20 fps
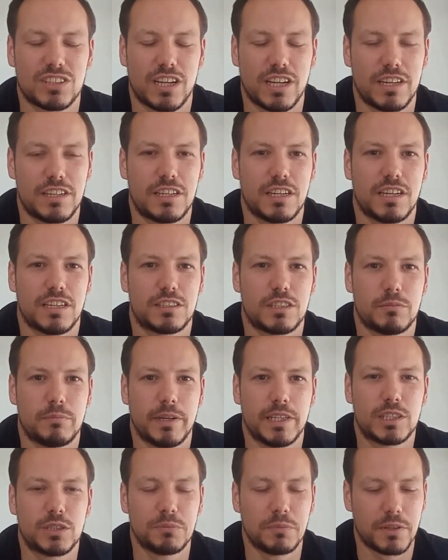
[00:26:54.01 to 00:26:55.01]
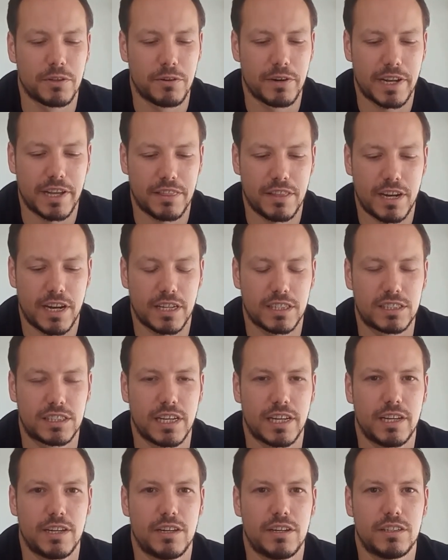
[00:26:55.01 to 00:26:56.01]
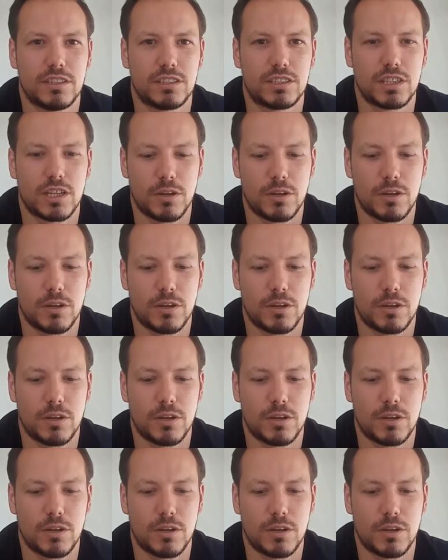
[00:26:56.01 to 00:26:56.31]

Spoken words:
I did meet up with her again the next day, and